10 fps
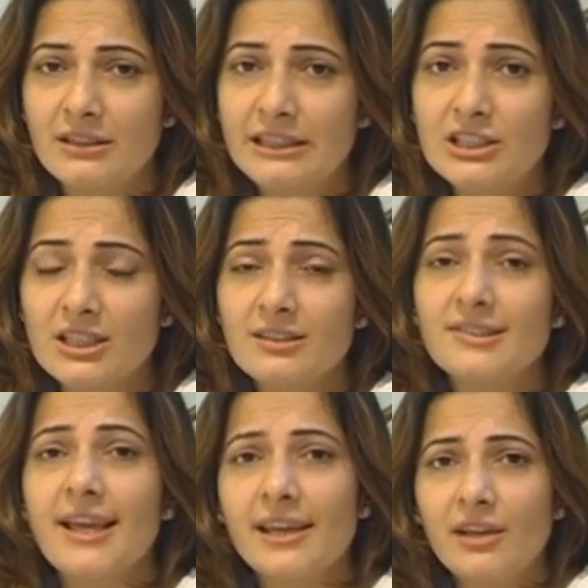each other's
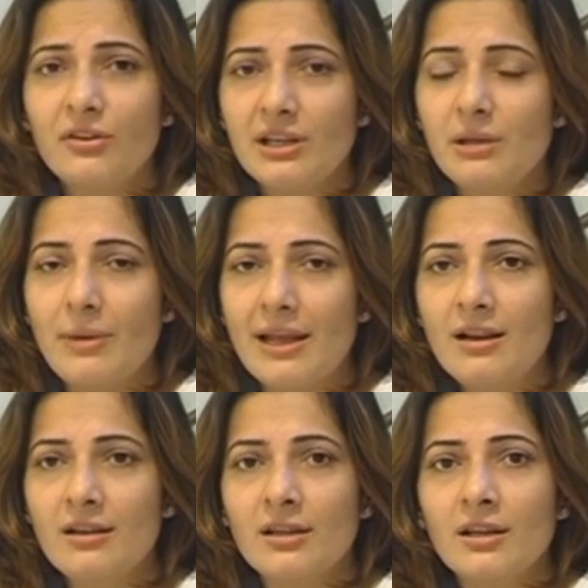psyche really well.
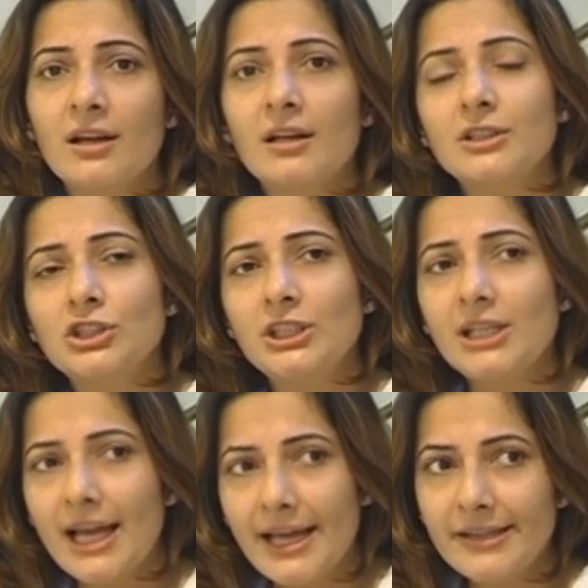
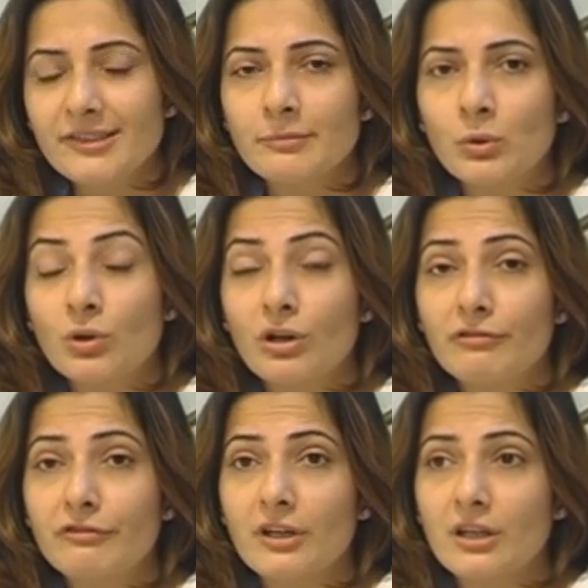She likes more
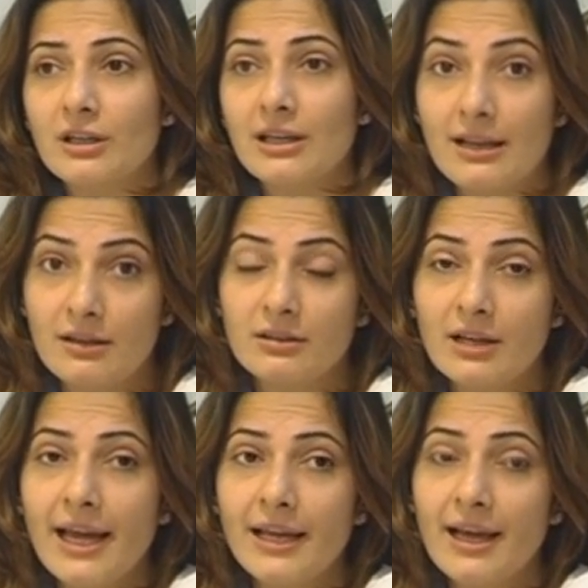of color.
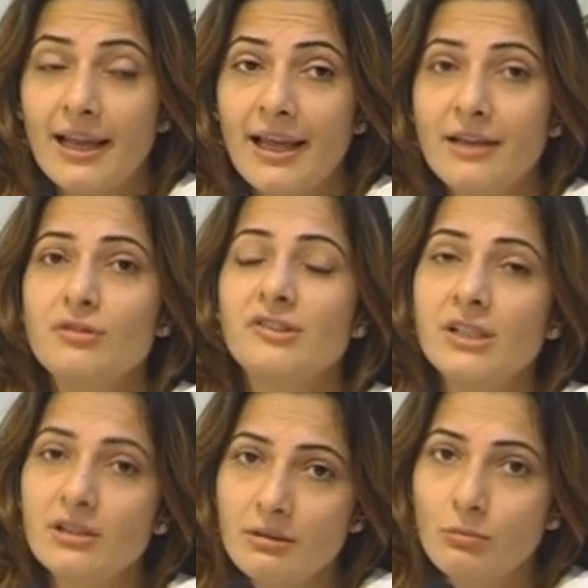I like to
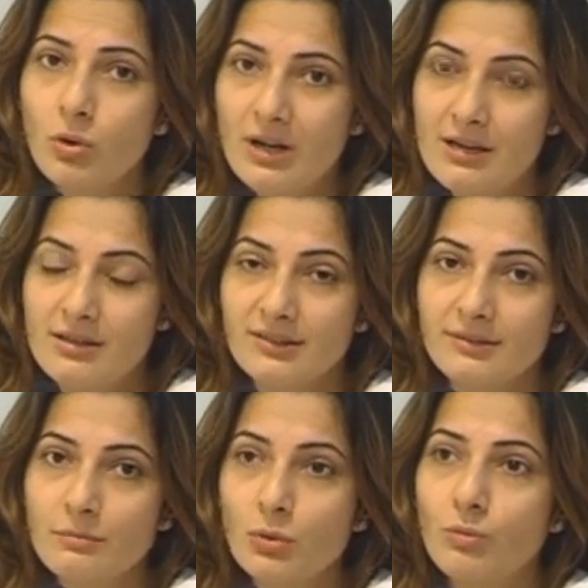see her in more
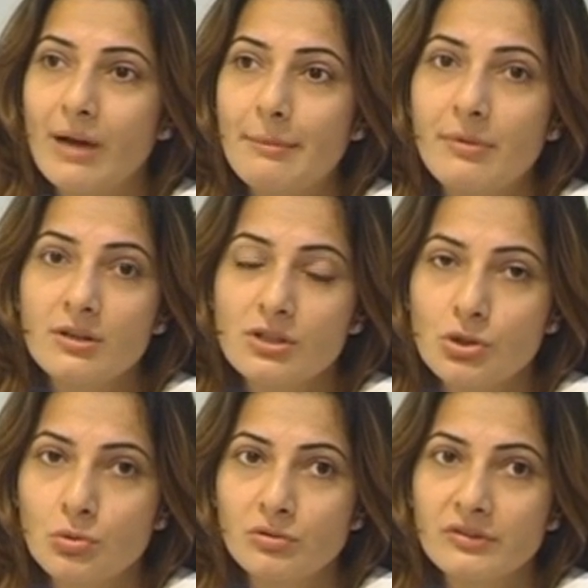colors, more vibrant
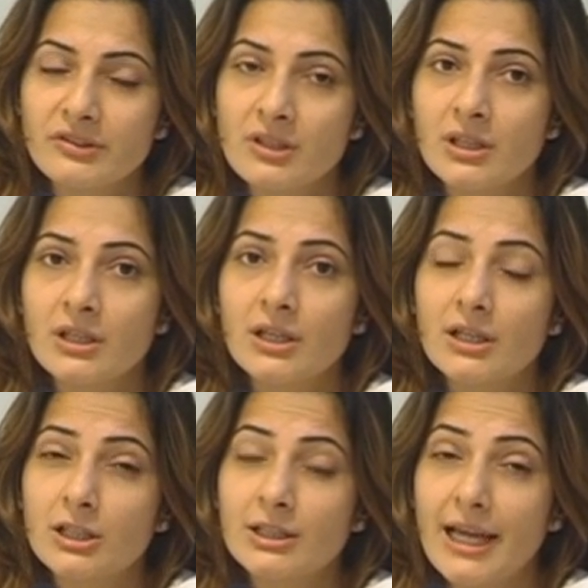tones,
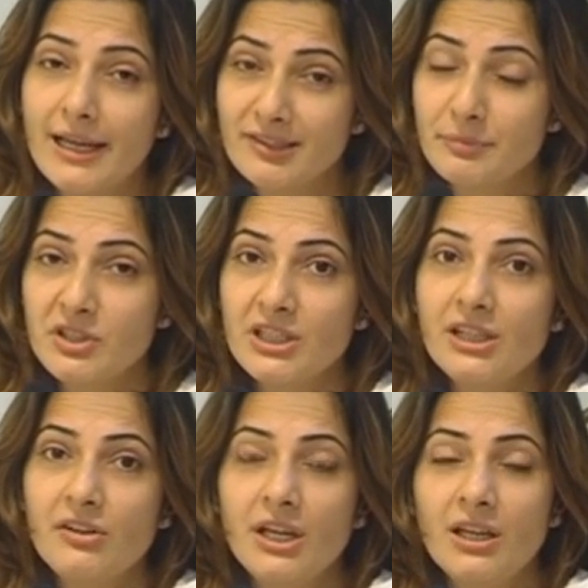nice pretty
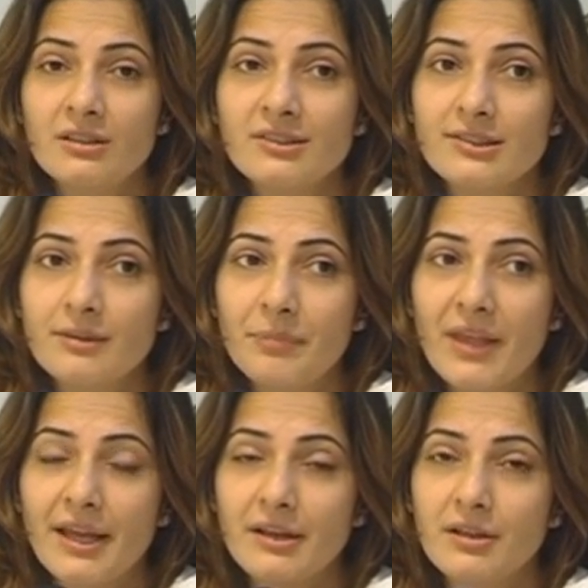greens
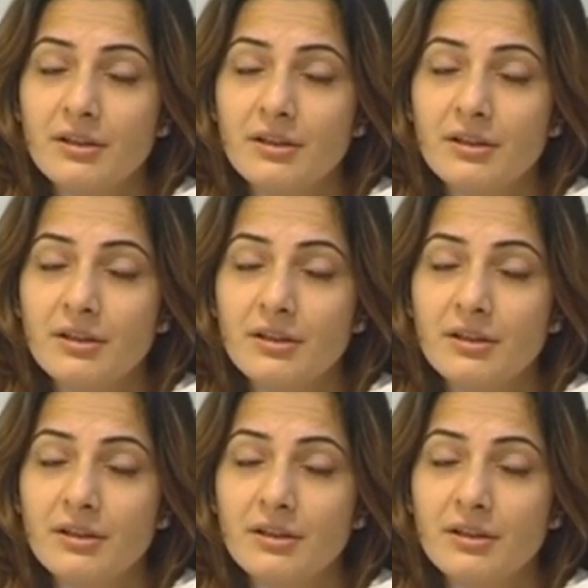and,